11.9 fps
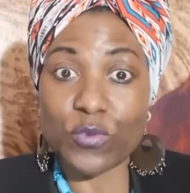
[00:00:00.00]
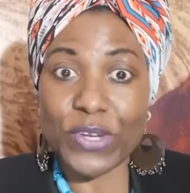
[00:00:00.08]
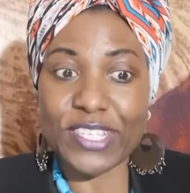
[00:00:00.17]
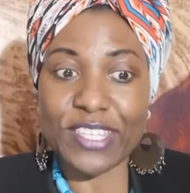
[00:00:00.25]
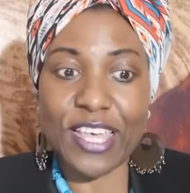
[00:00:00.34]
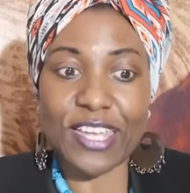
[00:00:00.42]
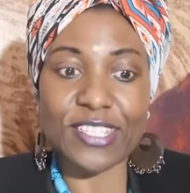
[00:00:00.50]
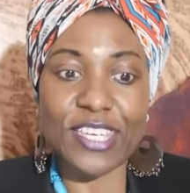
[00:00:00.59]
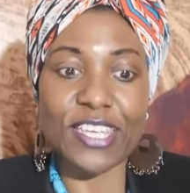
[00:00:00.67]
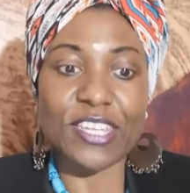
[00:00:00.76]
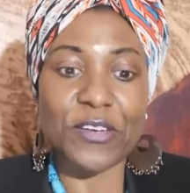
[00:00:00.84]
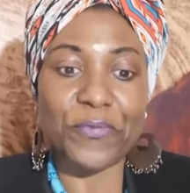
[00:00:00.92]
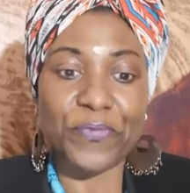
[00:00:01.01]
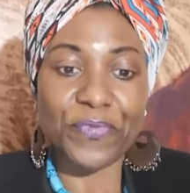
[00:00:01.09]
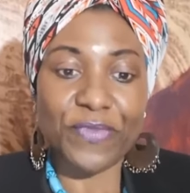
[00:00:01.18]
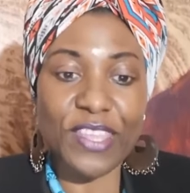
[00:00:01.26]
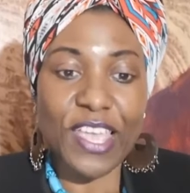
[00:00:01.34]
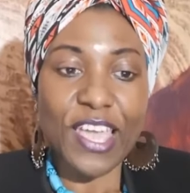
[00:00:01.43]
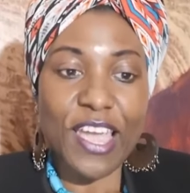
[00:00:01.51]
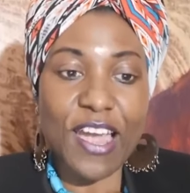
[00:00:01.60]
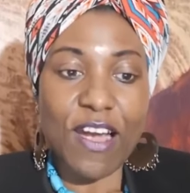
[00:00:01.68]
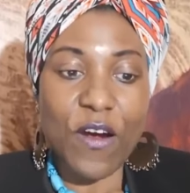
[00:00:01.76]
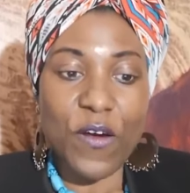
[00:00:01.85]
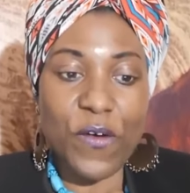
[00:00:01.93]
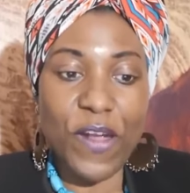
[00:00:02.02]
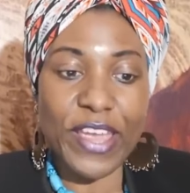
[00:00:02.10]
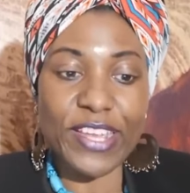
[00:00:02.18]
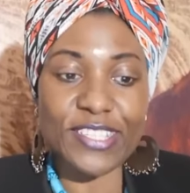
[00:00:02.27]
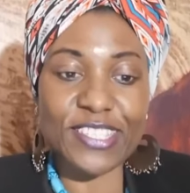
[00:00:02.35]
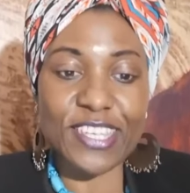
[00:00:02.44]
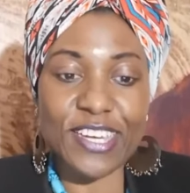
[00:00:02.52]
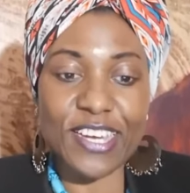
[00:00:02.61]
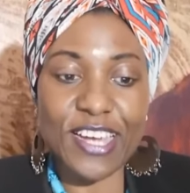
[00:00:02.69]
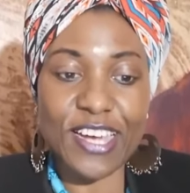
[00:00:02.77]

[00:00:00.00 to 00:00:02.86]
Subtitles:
2013. All right,